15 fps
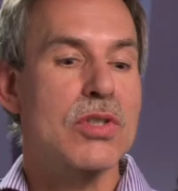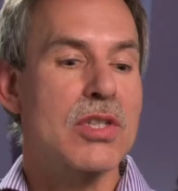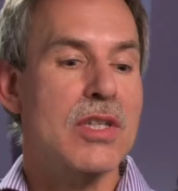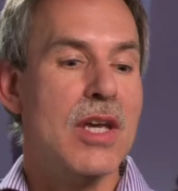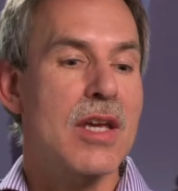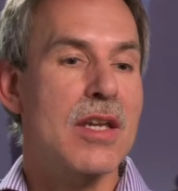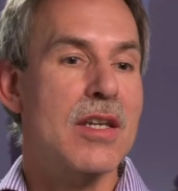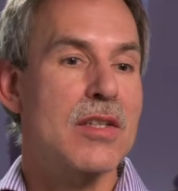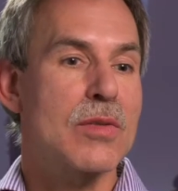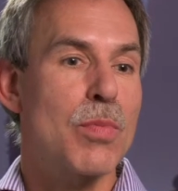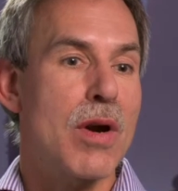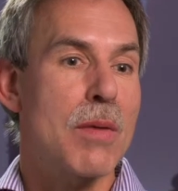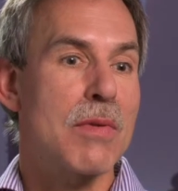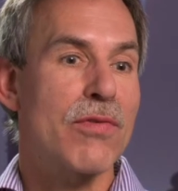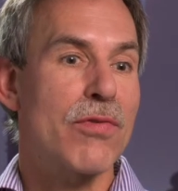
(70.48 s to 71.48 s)
Skin, its
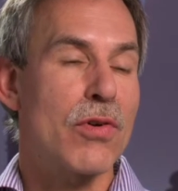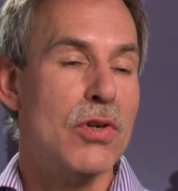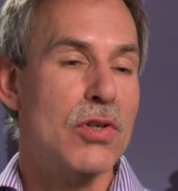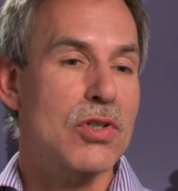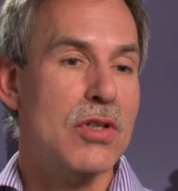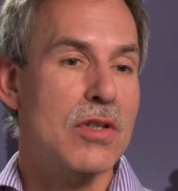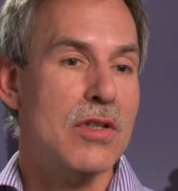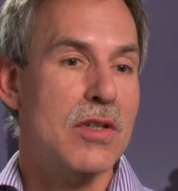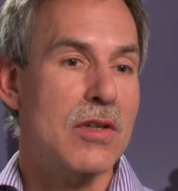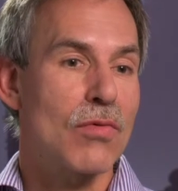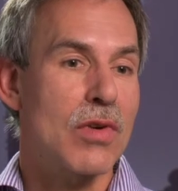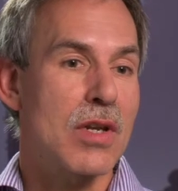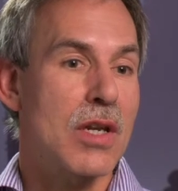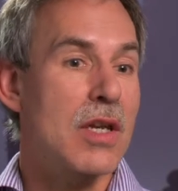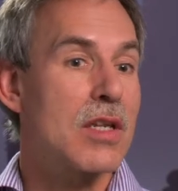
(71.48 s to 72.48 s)
primary function
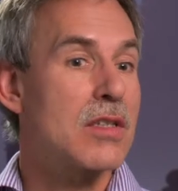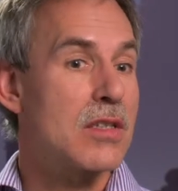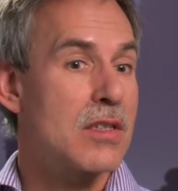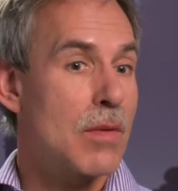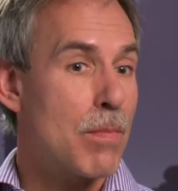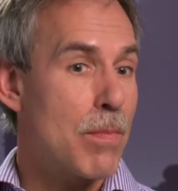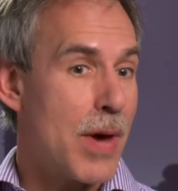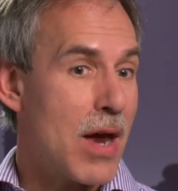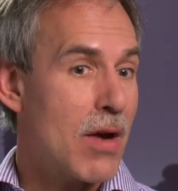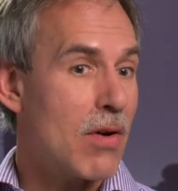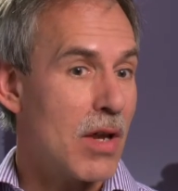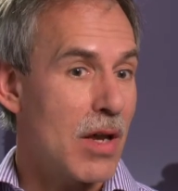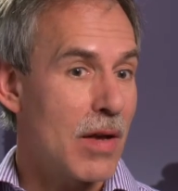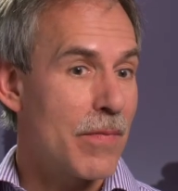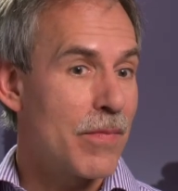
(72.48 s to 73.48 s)
really is as a
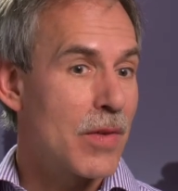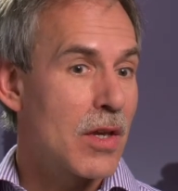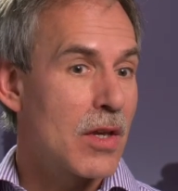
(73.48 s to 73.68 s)
barrier,